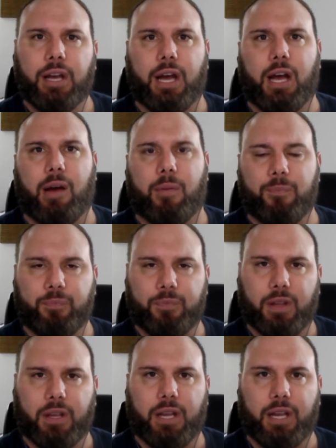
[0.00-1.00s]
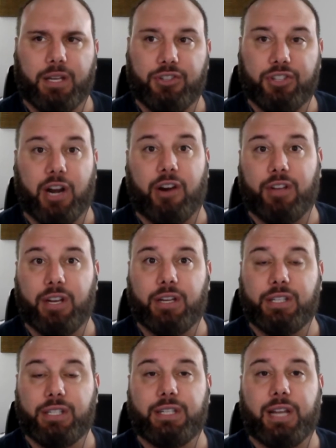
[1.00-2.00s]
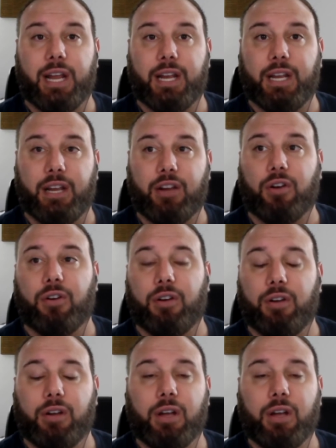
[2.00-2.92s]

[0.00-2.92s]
Um, it generally stay it go